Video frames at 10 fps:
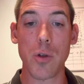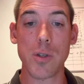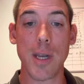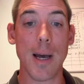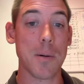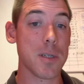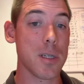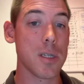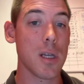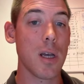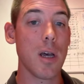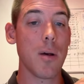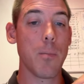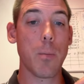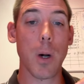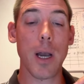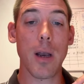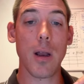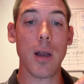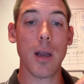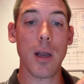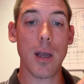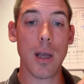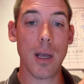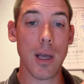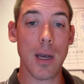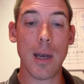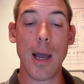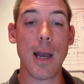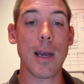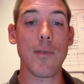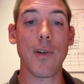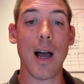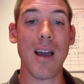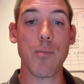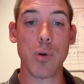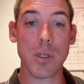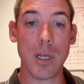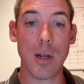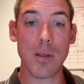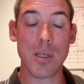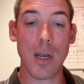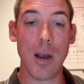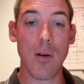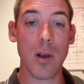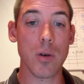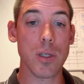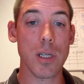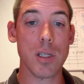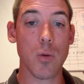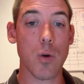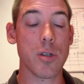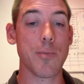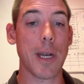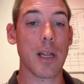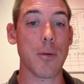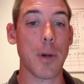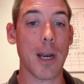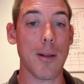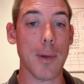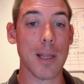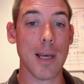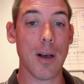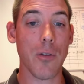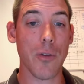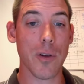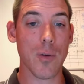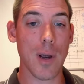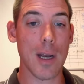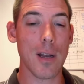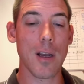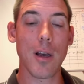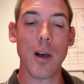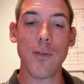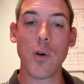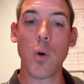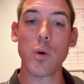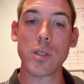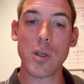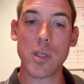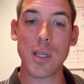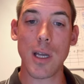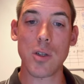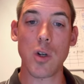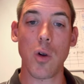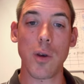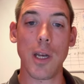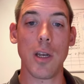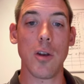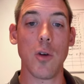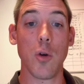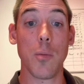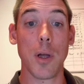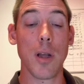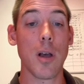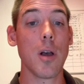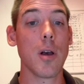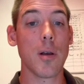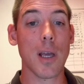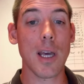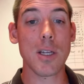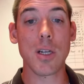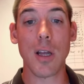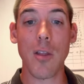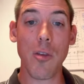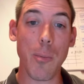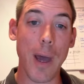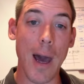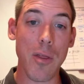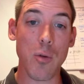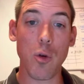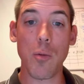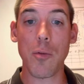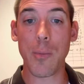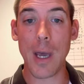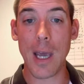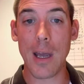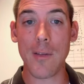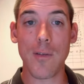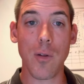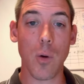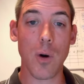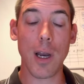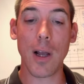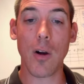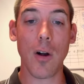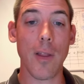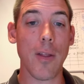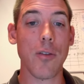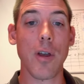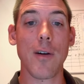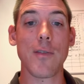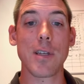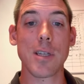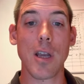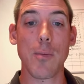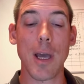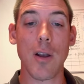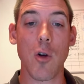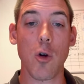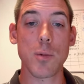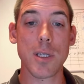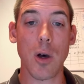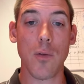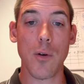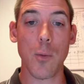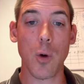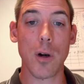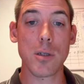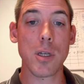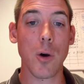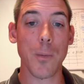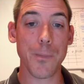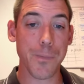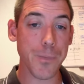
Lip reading: those analyses, but in 95% of the scenarios, it's worth spending the money to make the house look great. Of course, there's things you don't need to do, but kitchens, bathrooms, paint, flooring, all that stuff is gonna make your home sell for more. So